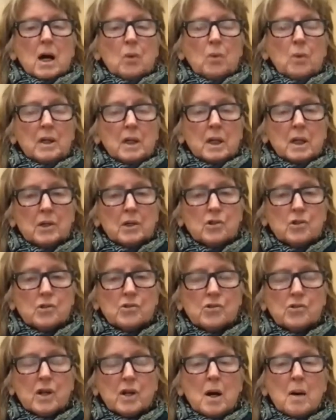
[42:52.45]
When
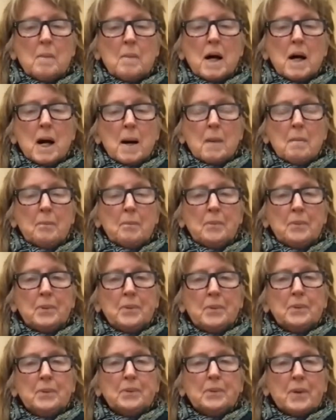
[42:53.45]
issues come up,
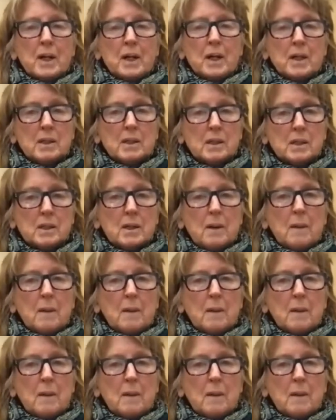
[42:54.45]
right,